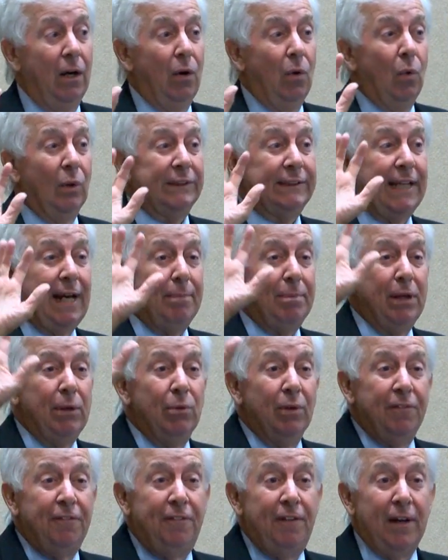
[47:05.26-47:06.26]
What's happening
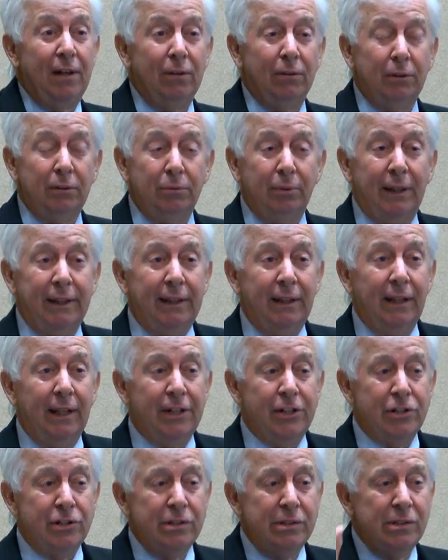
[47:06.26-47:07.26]
with federal
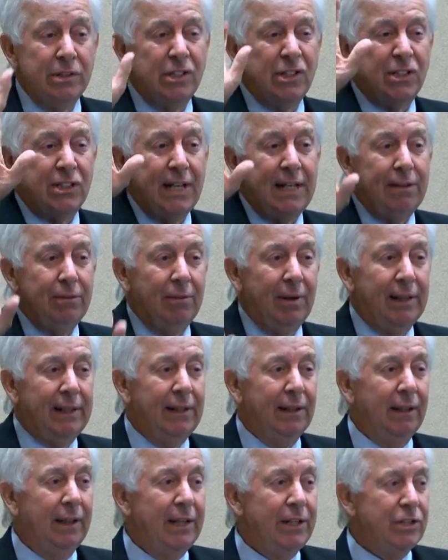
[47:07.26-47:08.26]
regulations, state
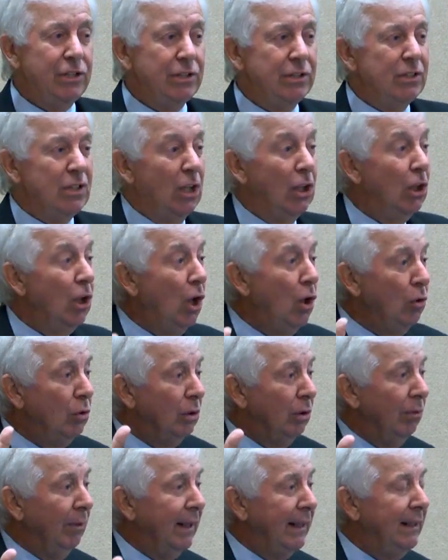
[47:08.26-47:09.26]
regulations,
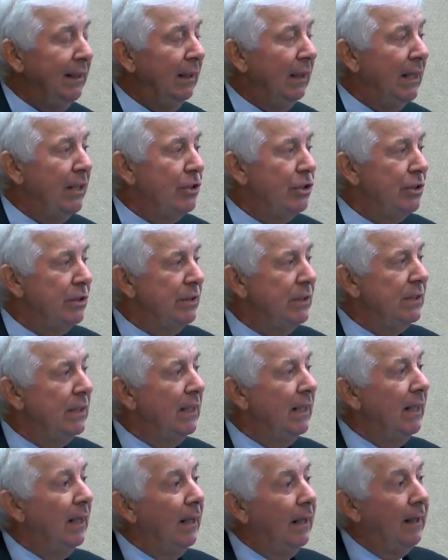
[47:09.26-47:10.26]
local regulations?
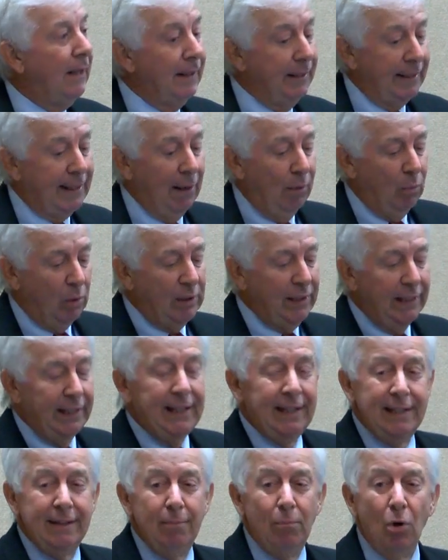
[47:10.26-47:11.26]
And again, we're going to
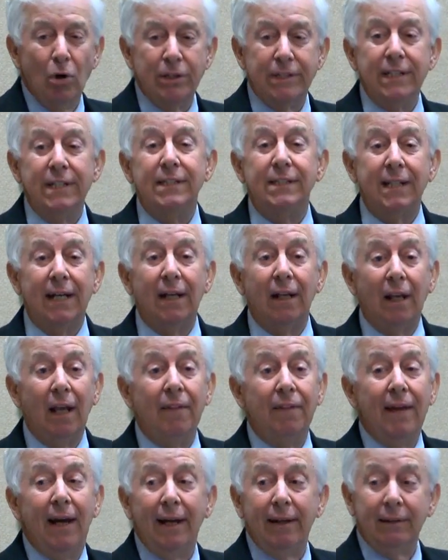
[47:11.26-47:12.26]
get into more detail
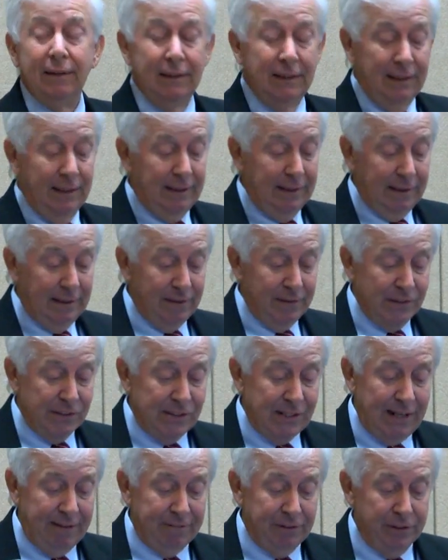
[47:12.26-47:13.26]
on that
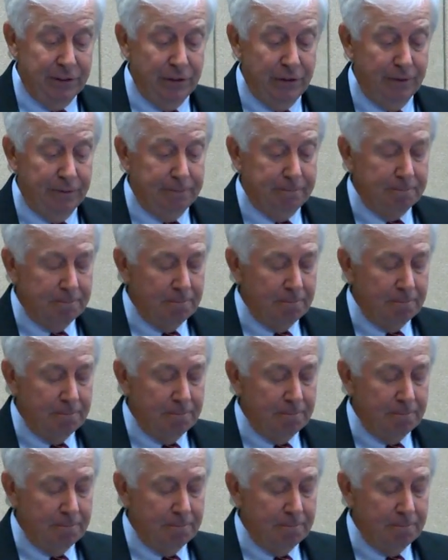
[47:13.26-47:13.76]
this afternoon.